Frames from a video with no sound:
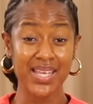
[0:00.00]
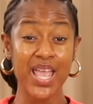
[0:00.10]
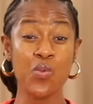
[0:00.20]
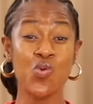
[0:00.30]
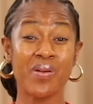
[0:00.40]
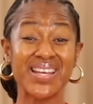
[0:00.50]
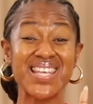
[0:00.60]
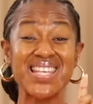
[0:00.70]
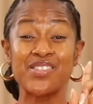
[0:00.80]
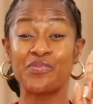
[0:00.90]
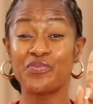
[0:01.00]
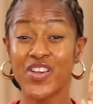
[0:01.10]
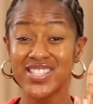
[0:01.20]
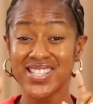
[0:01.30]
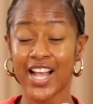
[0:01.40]
A woman is
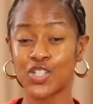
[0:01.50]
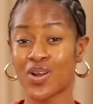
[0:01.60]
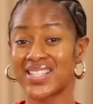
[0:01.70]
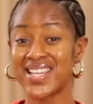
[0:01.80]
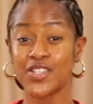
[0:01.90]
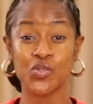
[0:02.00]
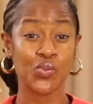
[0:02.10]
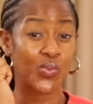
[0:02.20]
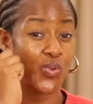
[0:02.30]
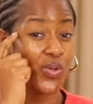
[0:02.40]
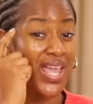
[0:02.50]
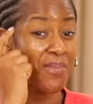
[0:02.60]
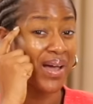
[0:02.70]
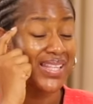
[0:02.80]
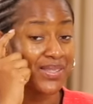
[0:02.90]
first attracted to a
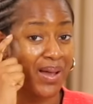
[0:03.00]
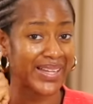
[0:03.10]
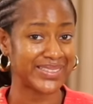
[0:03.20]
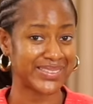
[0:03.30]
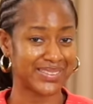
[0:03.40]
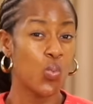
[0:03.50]
man's mind.